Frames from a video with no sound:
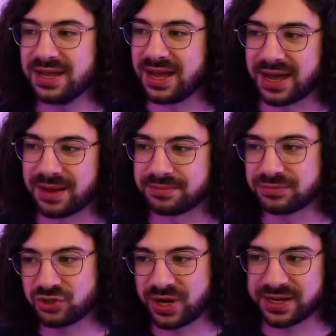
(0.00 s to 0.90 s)

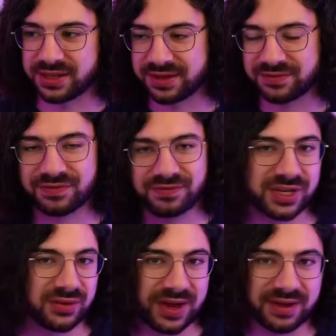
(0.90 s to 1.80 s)
Trying to like
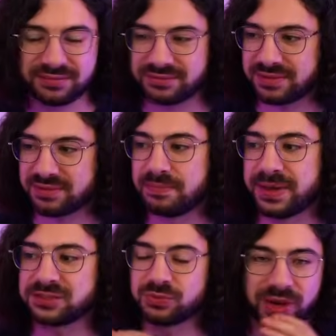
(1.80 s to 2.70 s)
figure out the
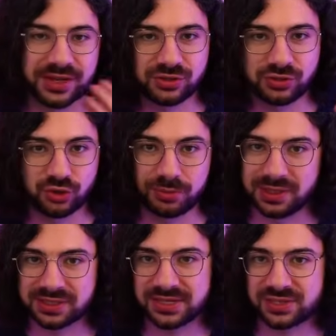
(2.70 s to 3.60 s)
best way to do
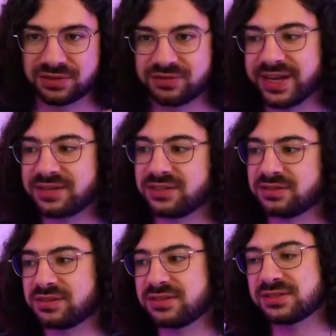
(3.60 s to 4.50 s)
normalization of
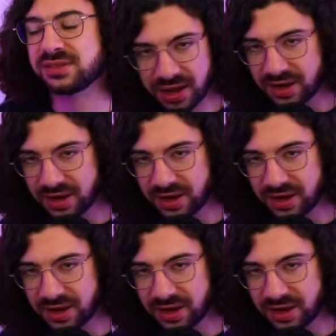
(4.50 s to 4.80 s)
vectors,